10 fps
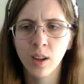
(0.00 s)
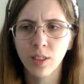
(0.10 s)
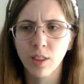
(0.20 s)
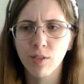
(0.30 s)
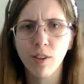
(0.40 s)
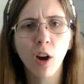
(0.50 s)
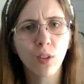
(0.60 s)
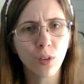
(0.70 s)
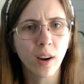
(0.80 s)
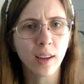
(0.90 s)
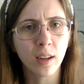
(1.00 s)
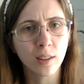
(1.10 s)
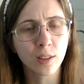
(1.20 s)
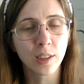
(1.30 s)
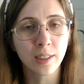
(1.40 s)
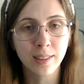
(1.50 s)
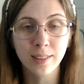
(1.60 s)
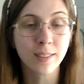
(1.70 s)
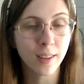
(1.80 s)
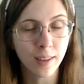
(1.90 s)
the farther I get into this,
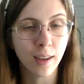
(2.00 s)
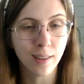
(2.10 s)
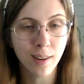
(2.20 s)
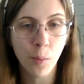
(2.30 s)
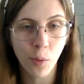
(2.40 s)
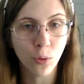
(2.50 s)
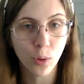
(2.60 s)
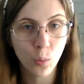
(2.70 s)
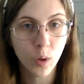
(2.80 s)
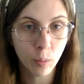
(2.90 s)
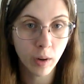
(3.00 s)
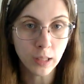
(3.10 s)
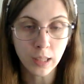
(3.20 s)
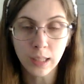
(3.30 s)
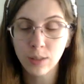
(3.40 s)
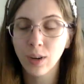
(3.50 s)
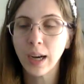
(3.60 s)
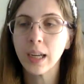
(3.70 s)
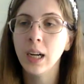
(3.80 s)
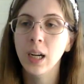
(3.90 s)
and again, I'm only one month in,
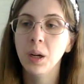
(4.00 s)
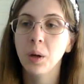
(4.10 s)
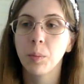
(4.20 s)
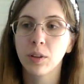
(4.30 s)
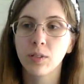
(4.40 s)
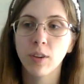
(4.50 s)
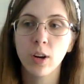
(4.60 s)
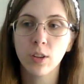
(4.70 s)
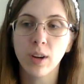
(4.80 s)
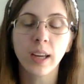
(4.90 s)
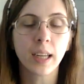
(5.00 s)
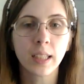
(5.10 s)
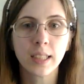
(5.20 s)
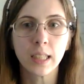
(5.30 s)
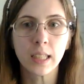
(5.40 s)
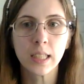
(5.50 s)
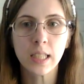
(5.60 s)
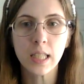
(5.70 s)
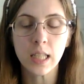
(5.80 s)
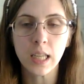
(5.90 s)
right? But the farther I get into this,
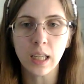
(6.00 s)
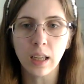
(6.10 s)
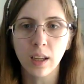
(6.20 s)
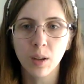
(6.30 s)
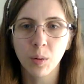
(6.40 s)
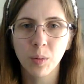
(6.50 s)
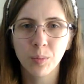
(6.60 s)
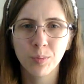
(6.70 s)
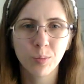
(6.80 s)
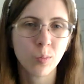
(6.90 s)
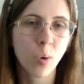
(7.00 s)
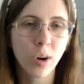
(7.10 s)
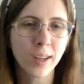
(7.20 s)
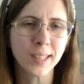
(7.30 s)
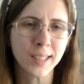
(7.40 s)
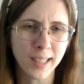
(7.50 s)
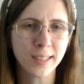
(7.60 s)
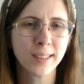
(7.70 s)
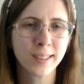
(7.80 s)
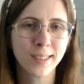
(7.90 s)
the more
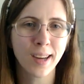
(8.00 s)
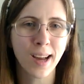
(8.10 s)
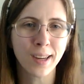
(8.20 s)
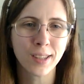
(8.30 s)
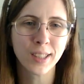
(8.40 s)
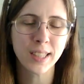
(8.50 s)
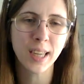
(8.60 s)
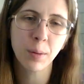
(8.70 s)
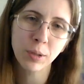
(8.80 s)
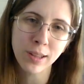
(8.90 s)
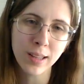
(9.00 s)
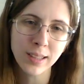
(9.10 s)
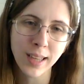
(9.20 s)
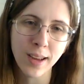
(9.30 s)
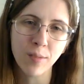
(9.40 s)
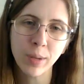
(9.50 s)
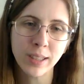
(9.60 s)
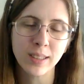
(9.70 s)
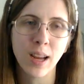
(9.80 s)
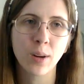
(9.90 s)
content I honestly am with the things I have
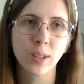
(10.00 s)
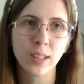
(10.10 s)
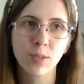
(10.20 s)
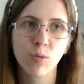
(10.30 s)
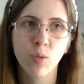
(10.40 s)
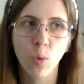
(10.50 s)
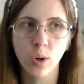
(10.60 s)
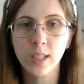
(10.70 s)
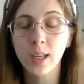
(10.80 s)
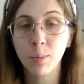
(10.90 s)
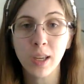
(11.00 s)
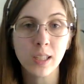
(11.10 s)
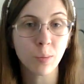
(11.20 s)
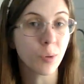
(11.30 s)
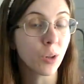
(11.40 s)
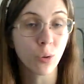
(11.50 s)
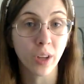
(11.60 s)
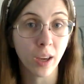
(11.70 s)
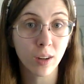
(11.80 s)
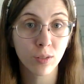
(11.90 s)
because now it's forcing me to be
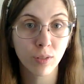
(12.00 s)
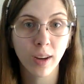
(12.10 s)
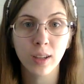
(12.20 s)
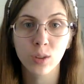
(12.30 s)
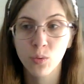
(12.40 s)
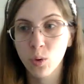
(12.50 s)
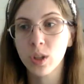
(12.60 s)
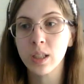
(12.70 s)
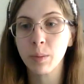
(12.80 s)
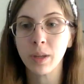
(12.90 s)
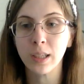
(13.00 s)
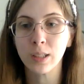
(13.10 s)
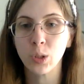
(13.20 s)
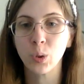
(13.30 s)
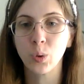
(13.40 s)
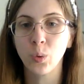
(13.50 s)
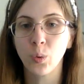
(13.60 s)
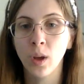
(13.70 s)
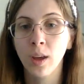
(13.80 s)
creative, right? It's forcing me to